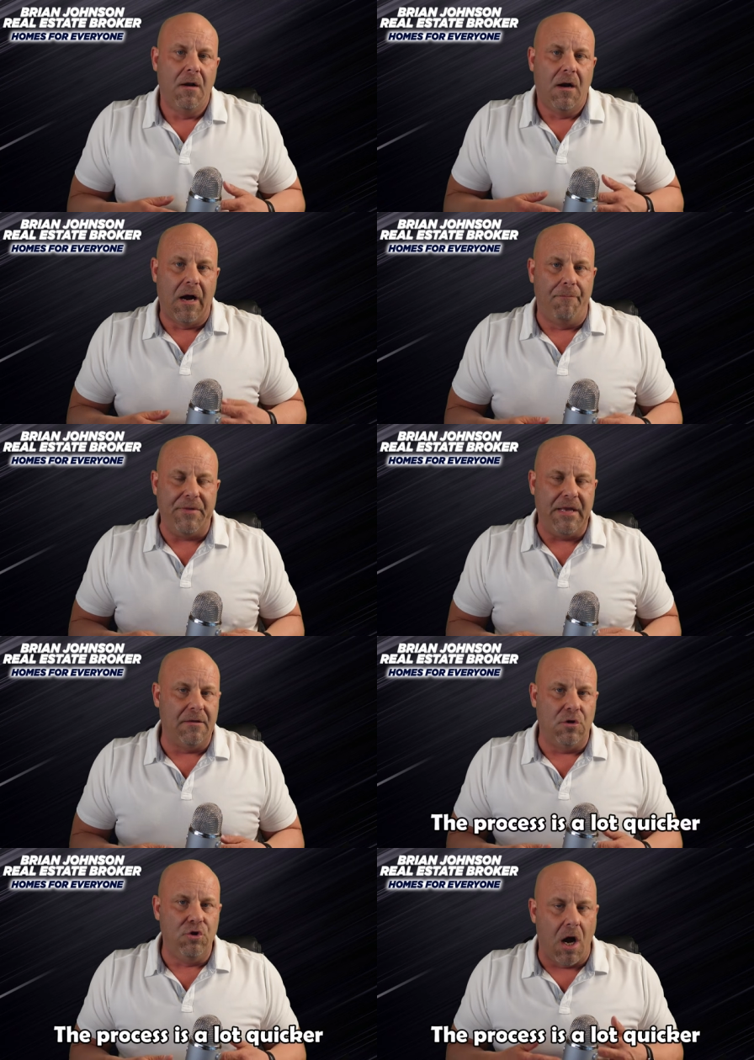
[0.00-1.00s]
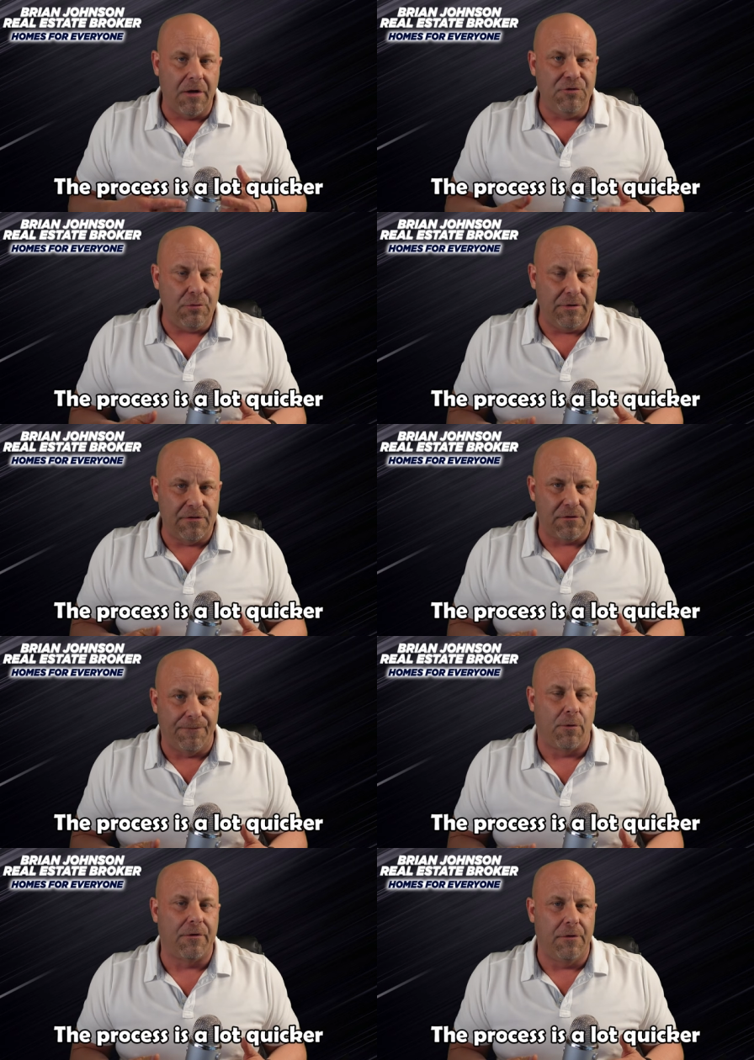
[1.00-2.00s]
Um, in non-judicial
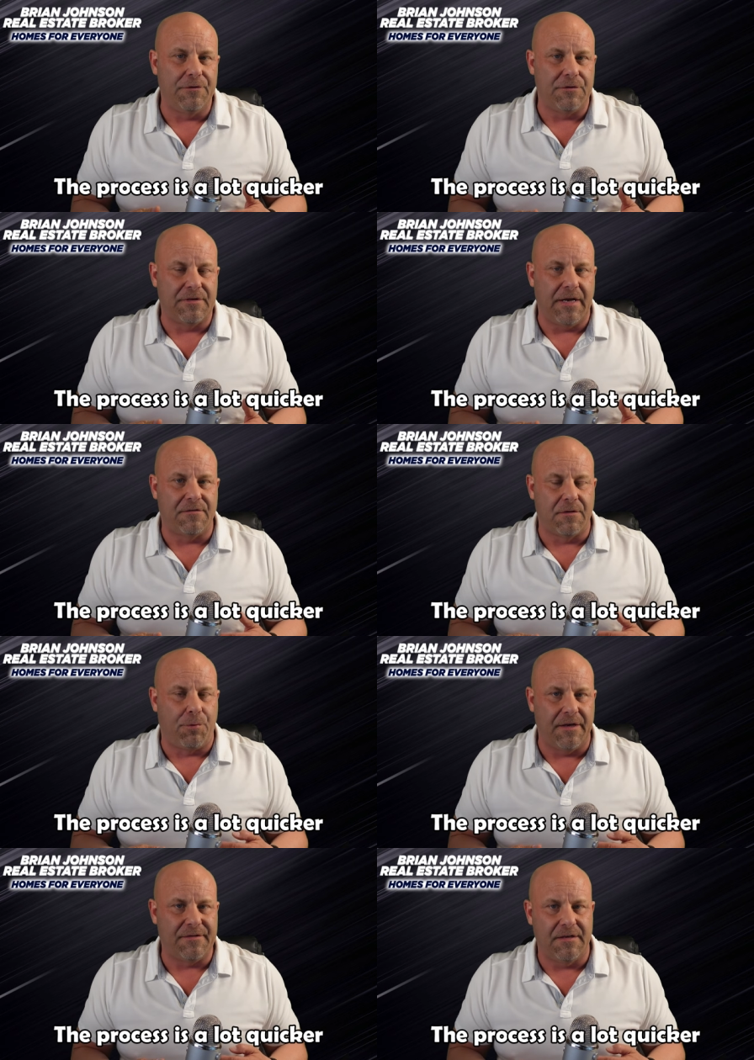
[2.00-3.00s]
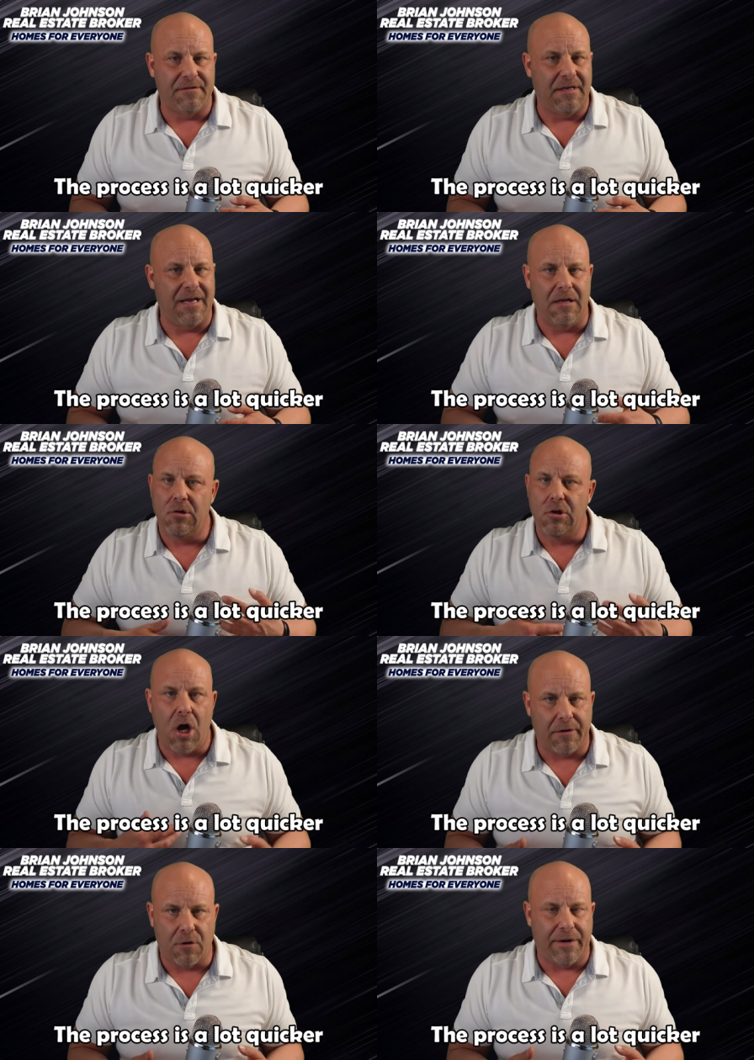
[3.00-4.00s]
foreclosure states, the process is a
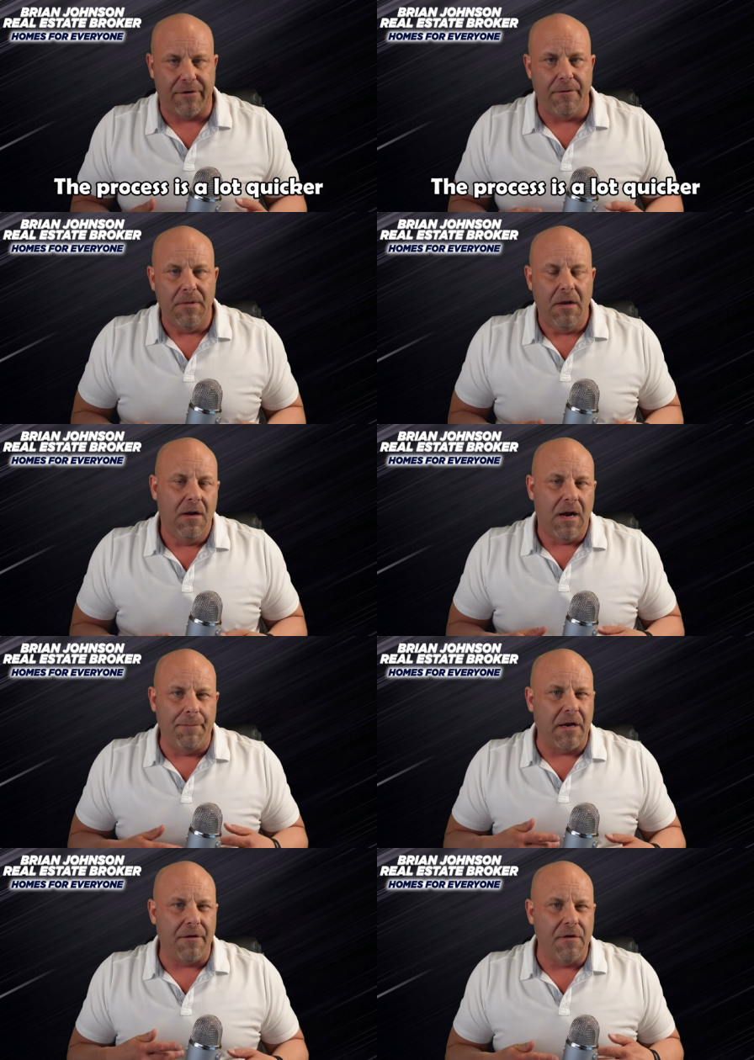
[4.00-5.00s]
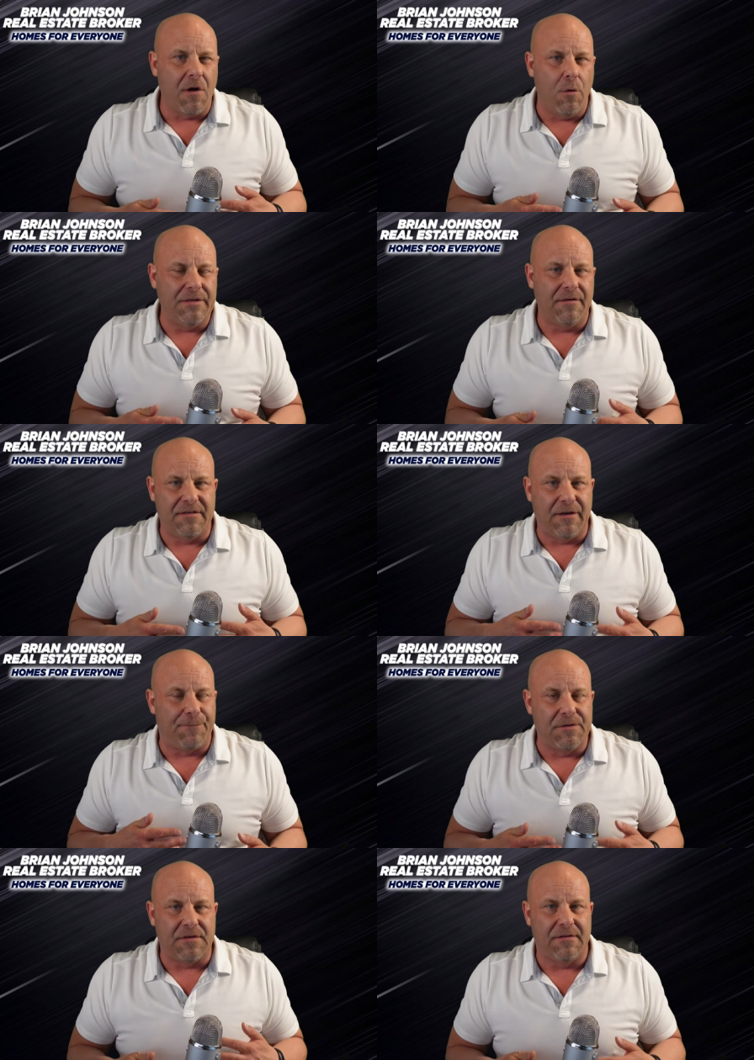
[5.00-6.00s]
lot quicker. I'm not going to go into the
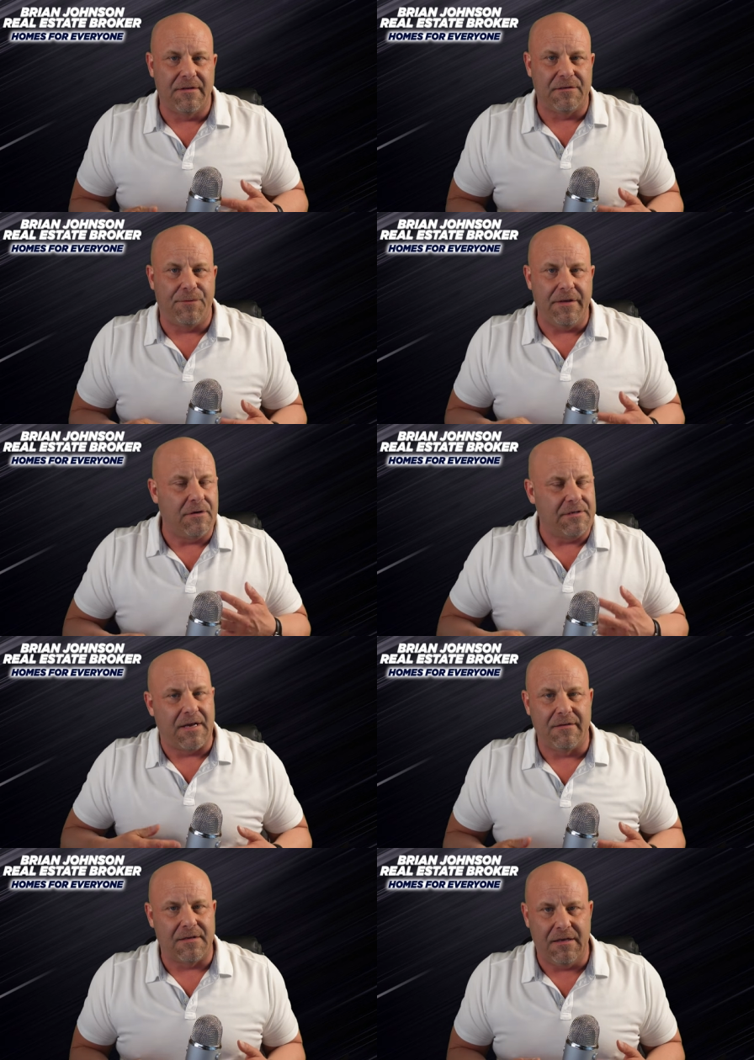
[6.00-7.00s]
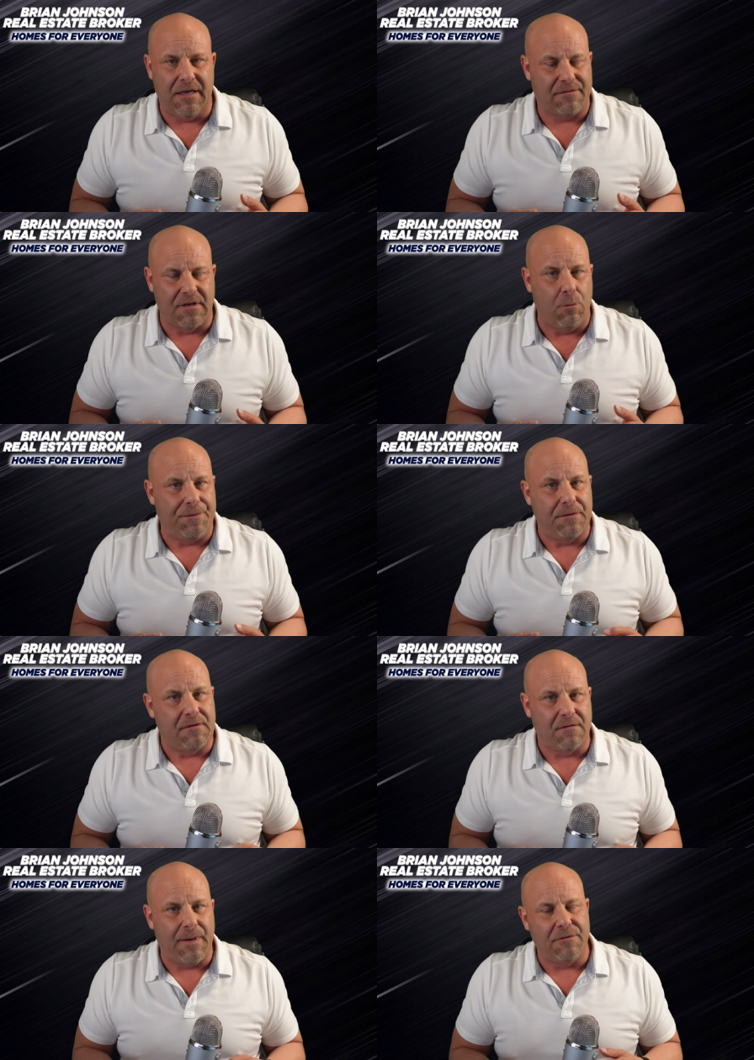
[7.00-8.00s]
differences in this video because that, that's not what this
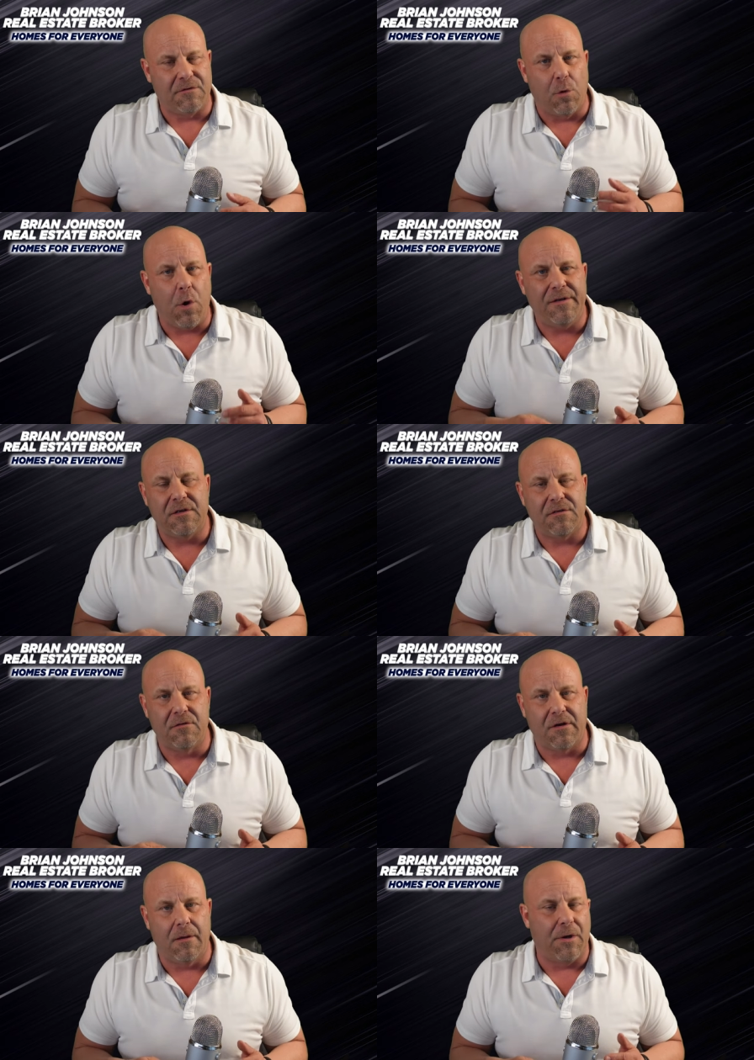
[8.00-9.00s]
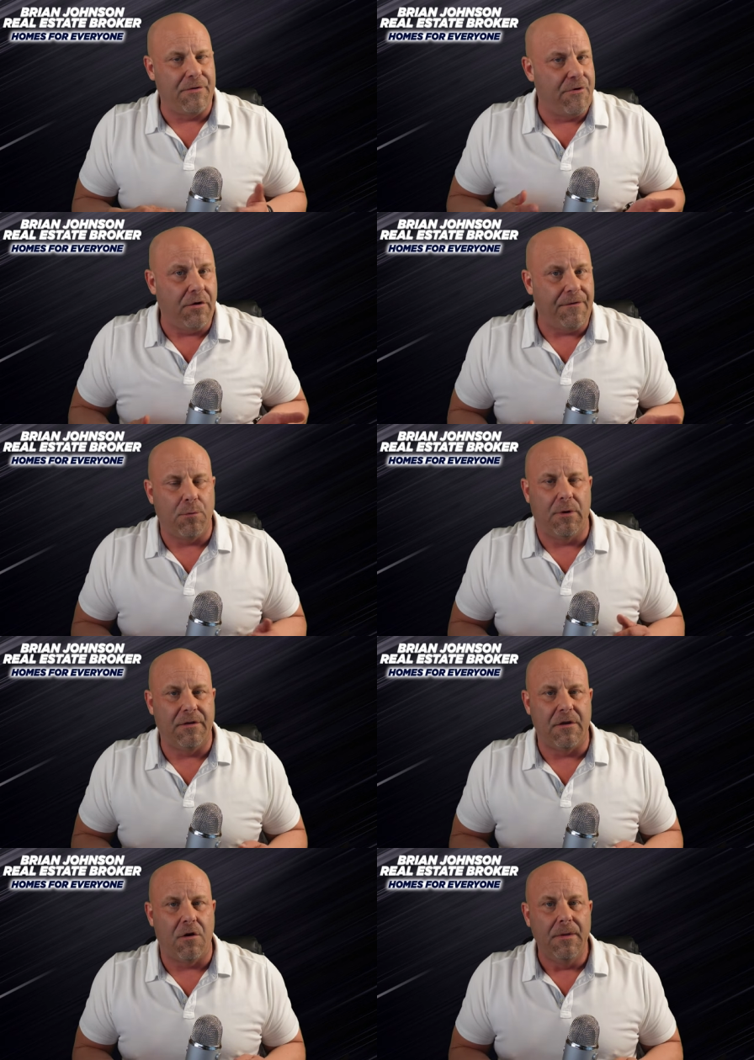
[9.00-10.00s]
is about. So go ahead and just look it up on your own if you want
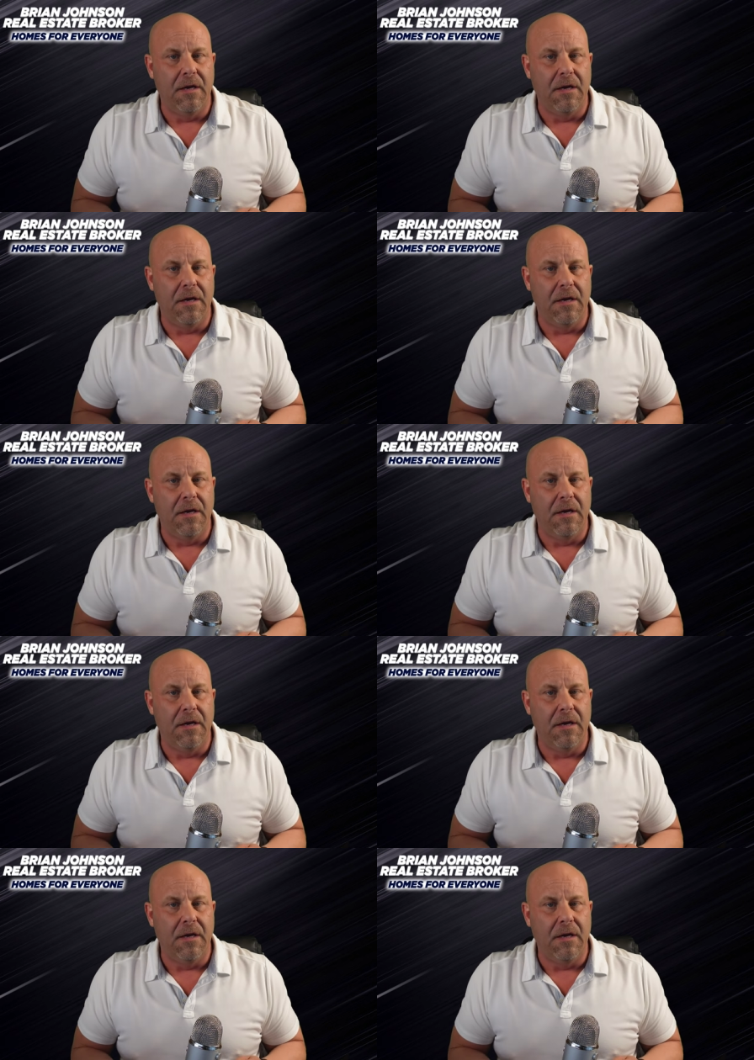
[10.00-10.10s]
to know.